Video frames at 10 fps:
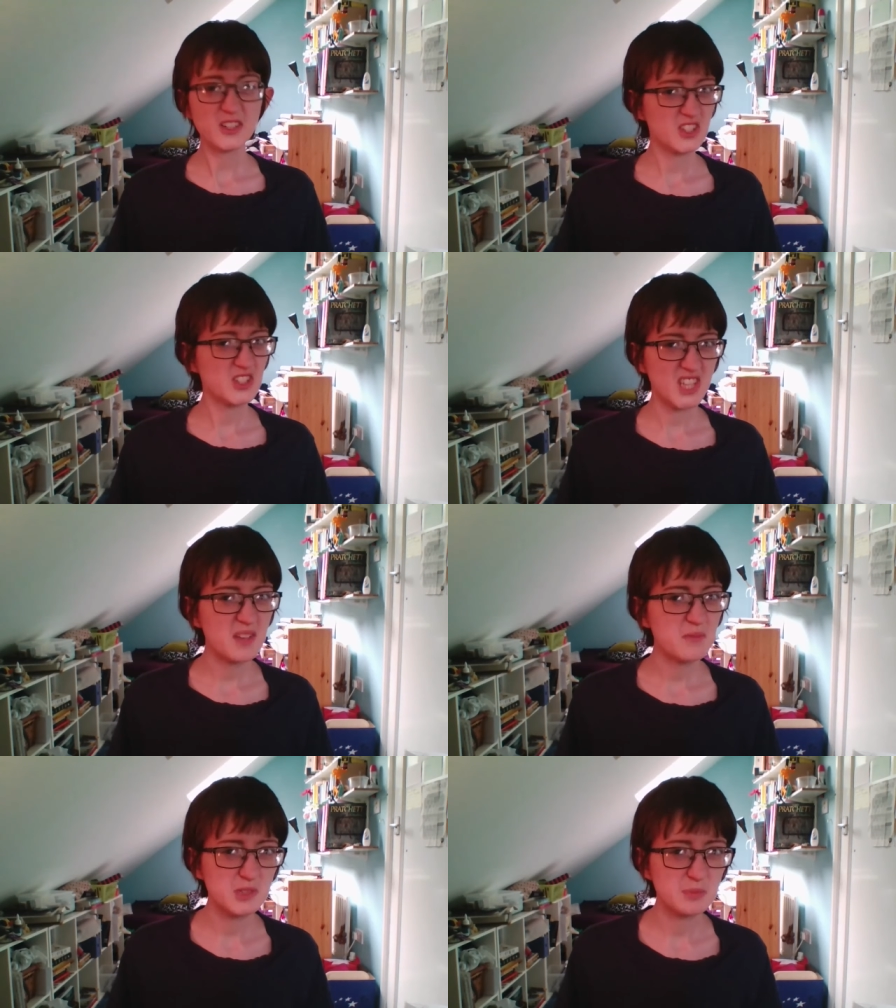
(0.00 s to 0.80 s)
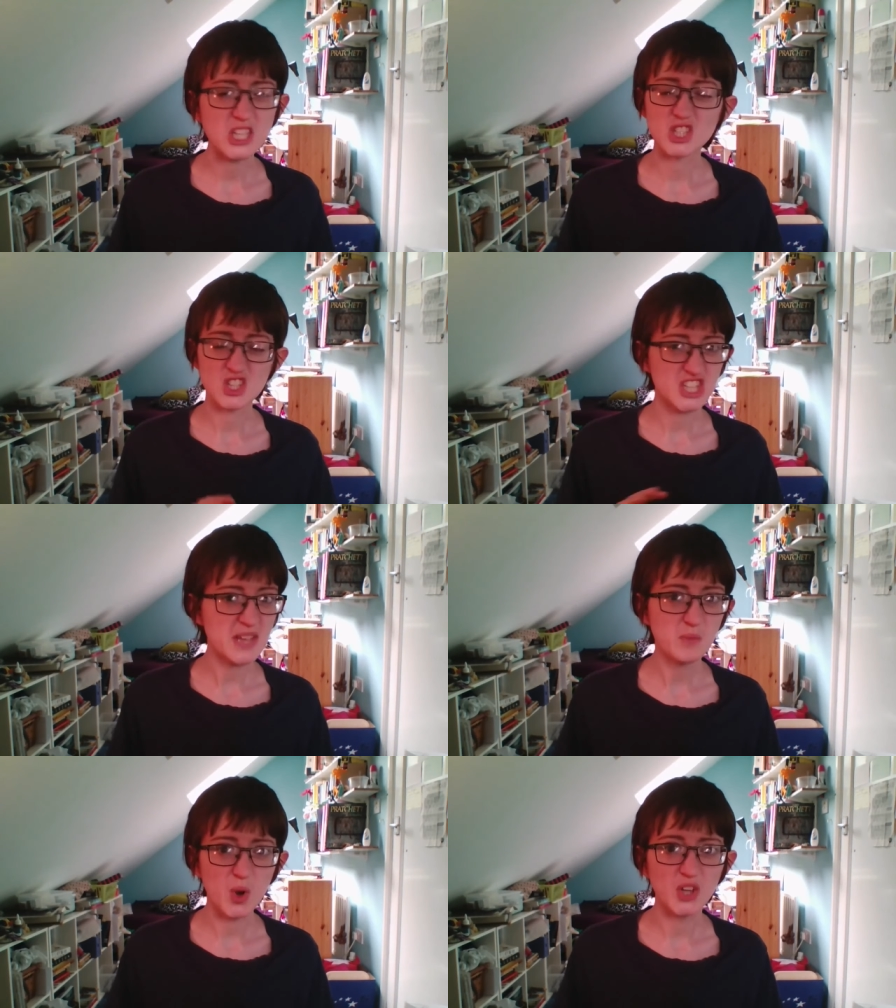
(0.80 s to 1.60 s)
the same speech, the
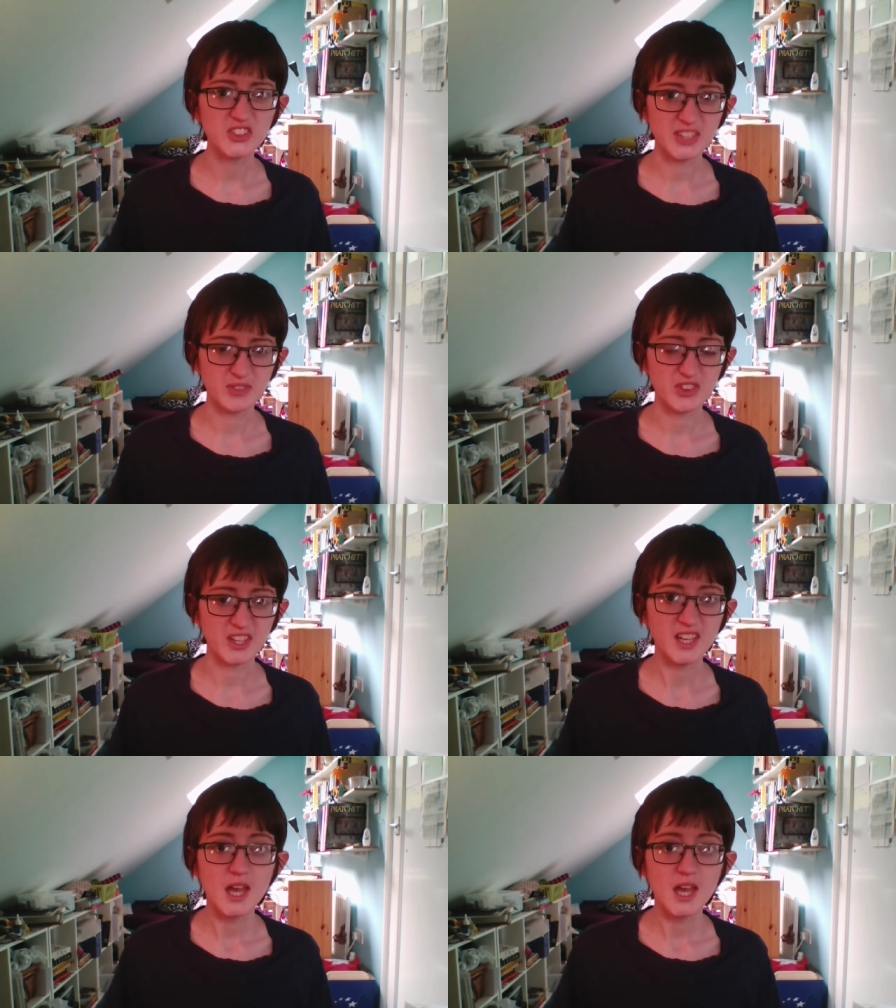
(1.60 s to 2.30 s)
same words and everything,